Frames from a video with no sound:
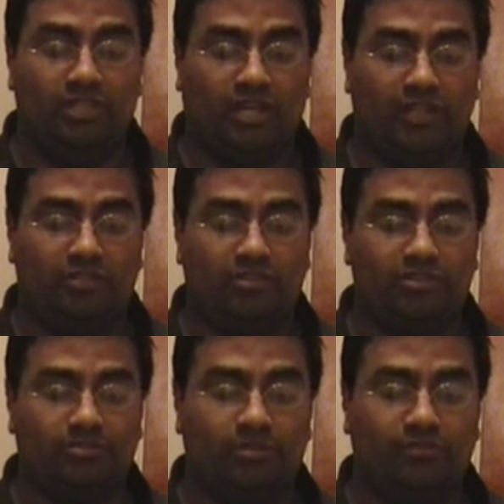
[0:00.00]
I took this
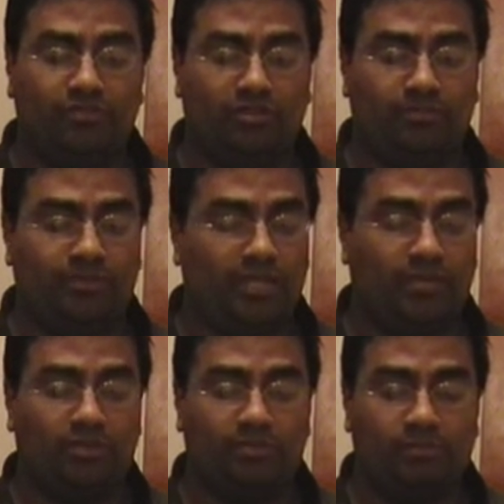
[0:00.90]
film. I
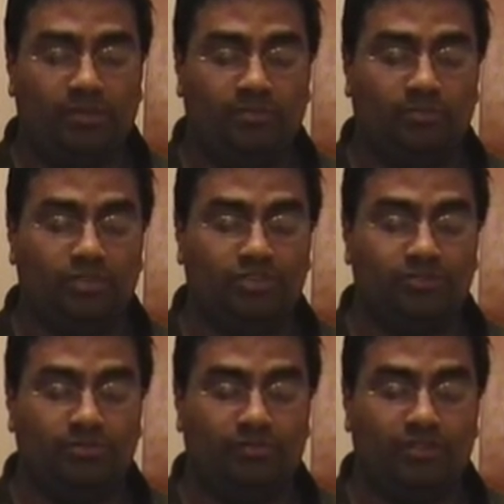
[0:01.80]
recommend people watch this
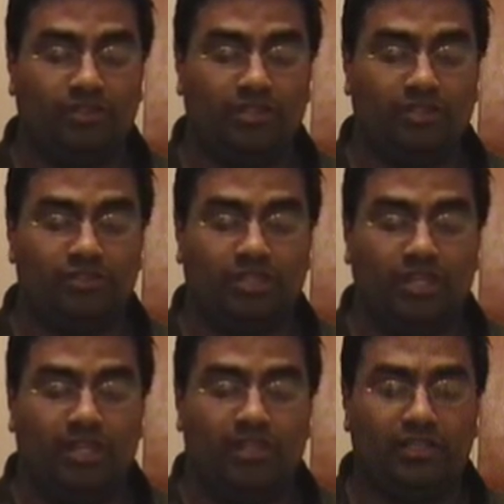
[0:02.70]
movie on theaters.
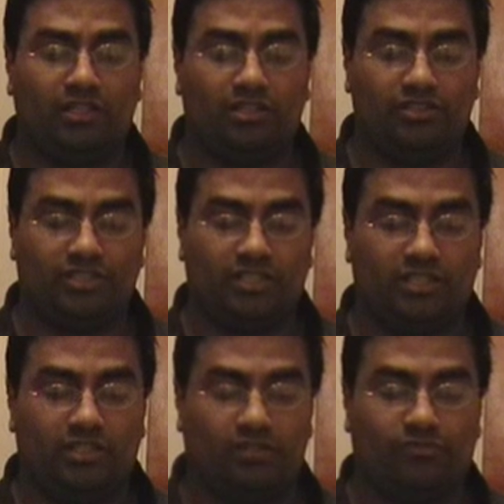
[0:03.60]
Ali Lauder is like a
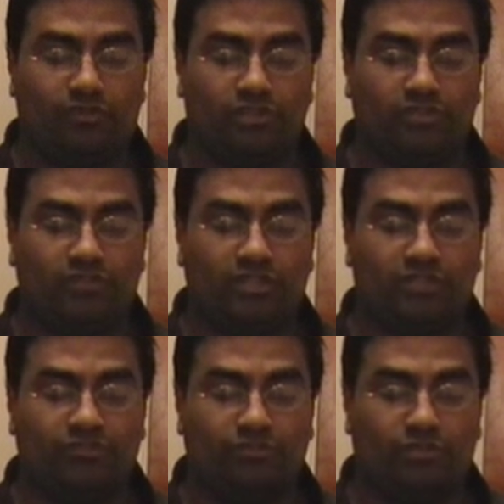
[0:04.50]
younger version of Alex
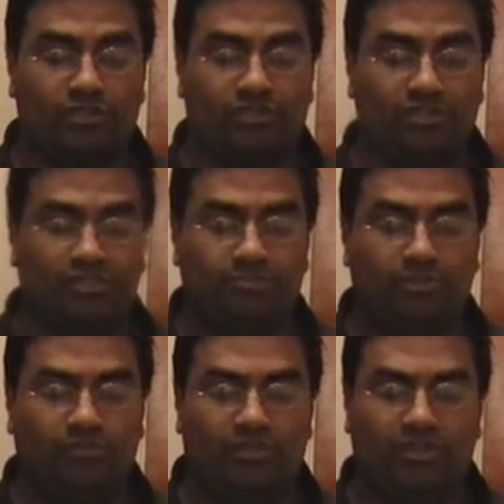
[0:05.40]
Forrest in this
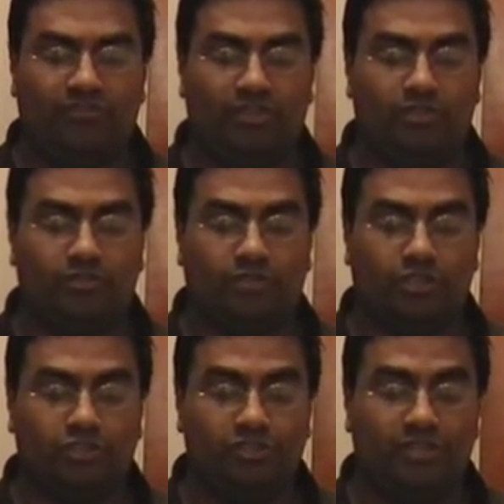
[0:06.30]
movie of Fatal
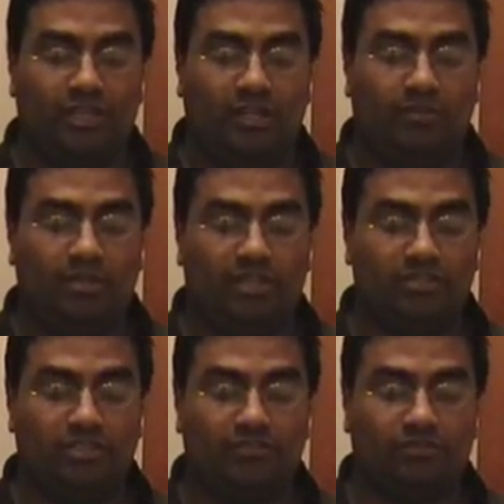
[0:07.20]
Attractions. My hat's
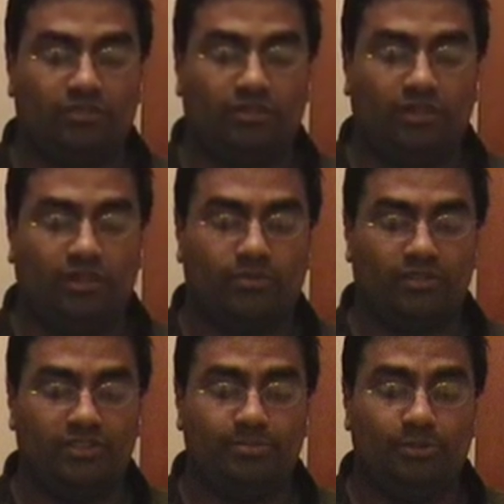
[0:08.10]
off to her. I rate
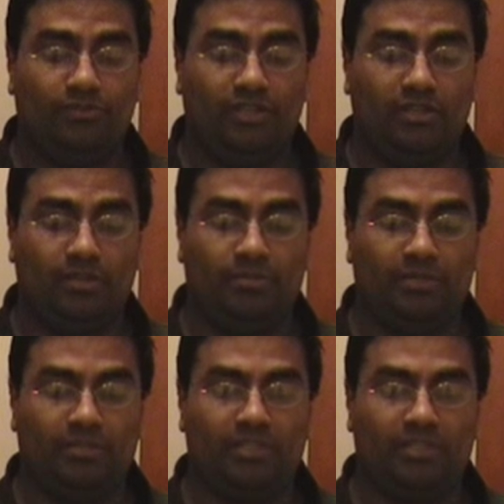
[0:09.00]
this movie a B-.